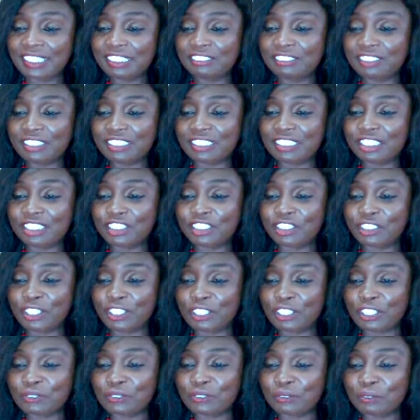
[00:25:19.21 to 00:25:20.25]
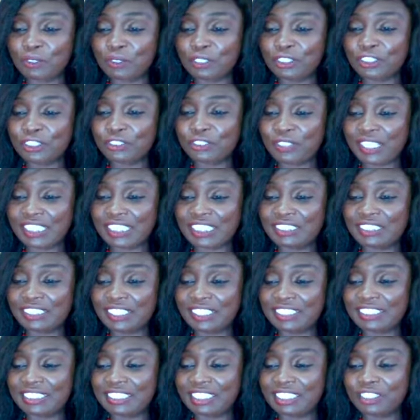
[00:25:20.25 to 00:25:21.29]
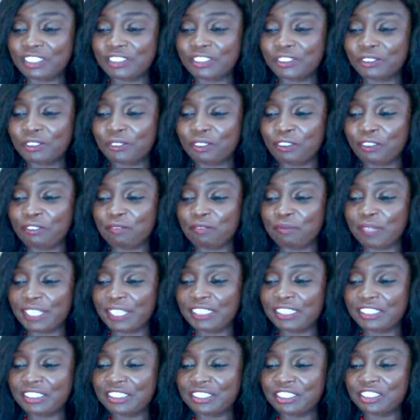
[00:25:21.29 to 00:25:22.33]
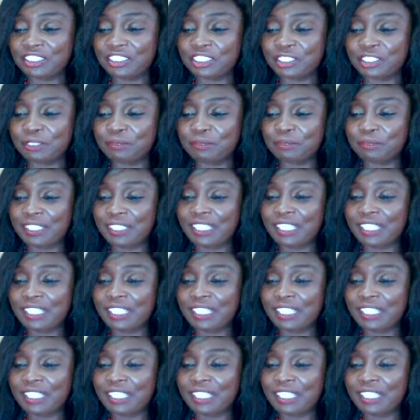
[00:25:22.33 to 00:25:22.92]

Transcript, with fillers: just a short one to address the issue of mentorship.